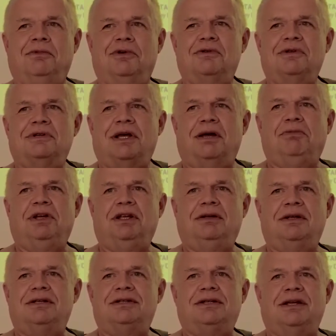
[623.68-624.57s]
Because, I
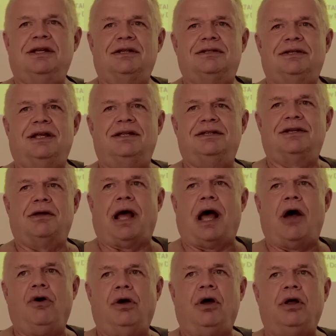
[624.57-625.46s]
mean, it's
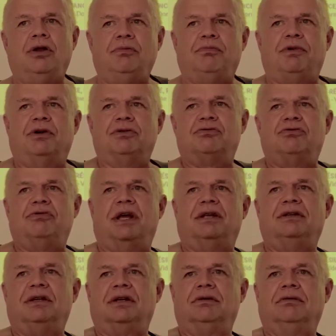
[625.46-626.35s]
all about
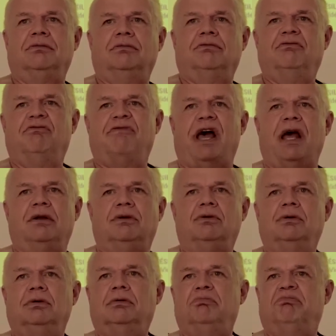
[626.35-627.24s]
creating
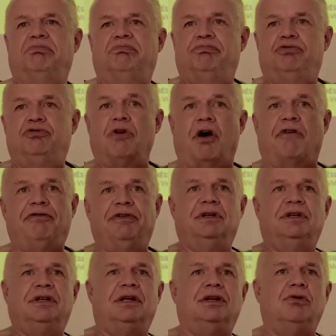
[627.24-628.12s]
value,
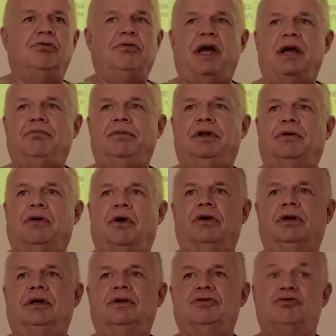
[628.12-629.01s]
profit in a way, in
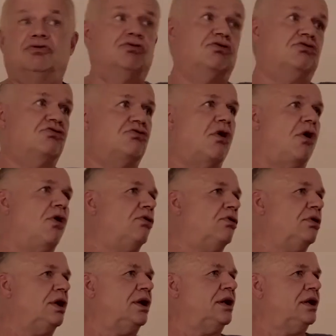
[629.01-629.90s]
order to
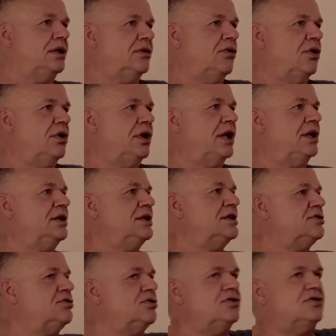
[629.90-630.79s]
grow, or at
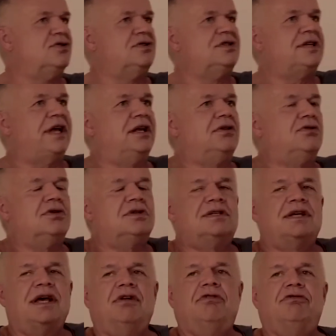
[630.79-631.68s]
least to sustain
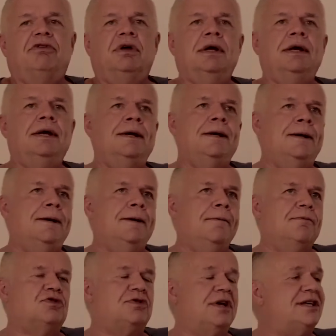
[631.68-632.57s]
yourself.
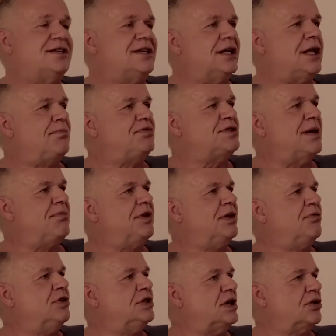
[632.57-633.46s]
So I set up
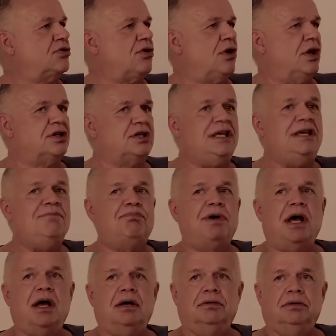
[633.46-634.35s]
something which I call
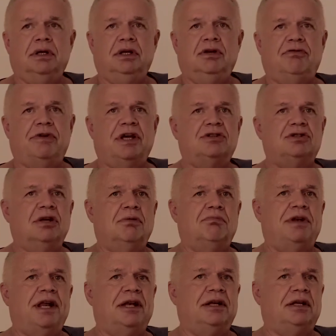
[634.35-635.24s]
IPA, Innovation
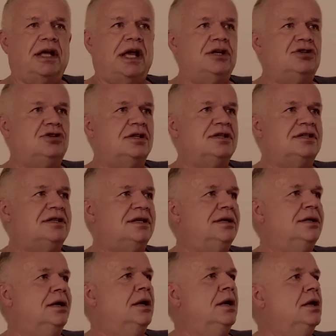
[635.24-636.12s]
and Planning
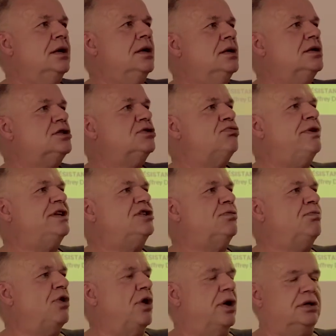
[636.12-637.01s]
Agency,
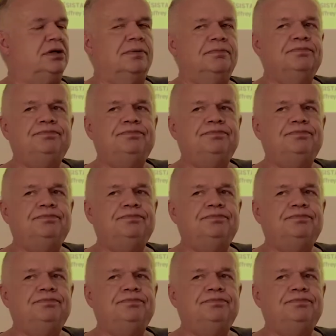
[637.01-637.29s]
Switchboard.